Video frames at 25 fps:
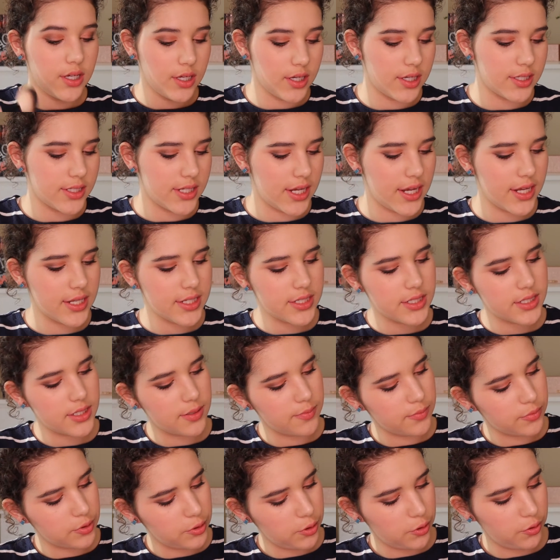Because it has
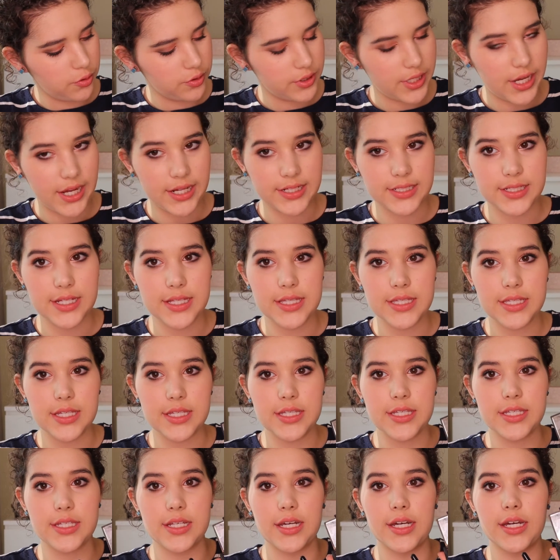some gold accents
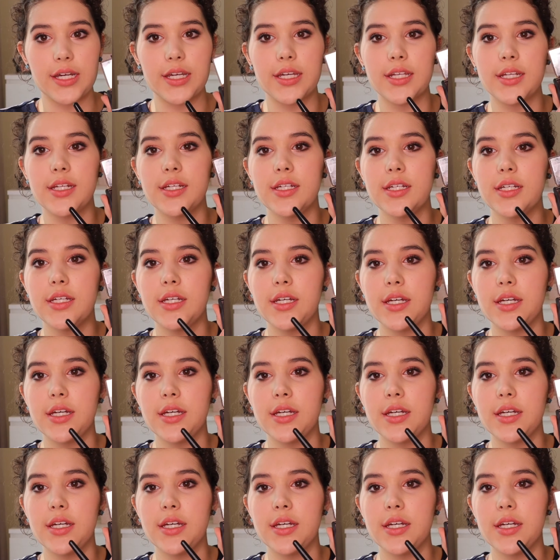inside.